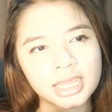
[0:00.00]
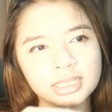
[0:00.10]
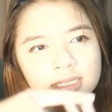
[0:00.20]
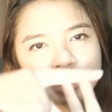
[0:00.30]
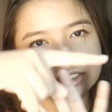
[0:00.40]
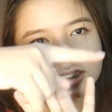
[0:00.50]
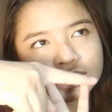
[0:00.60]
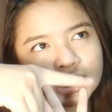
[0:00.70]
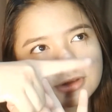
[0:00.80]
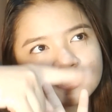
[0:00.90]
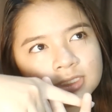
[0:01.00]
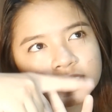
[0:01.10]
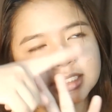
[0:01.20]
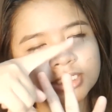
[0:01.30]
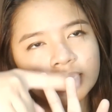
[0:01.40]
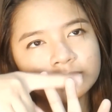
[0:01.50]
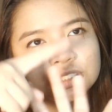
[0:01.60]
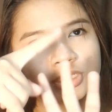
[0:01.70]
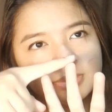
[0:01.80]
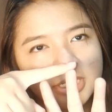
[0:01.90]
Yeah, because there's like physics,
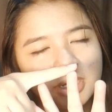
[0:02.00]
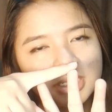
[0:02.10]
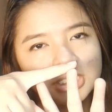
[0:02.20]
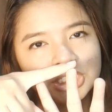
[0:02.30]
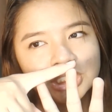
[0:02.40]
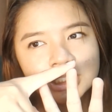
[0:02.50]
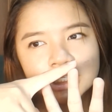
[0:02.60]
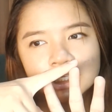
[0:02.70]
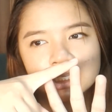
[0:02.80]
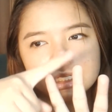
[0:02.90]
chemistry, biology,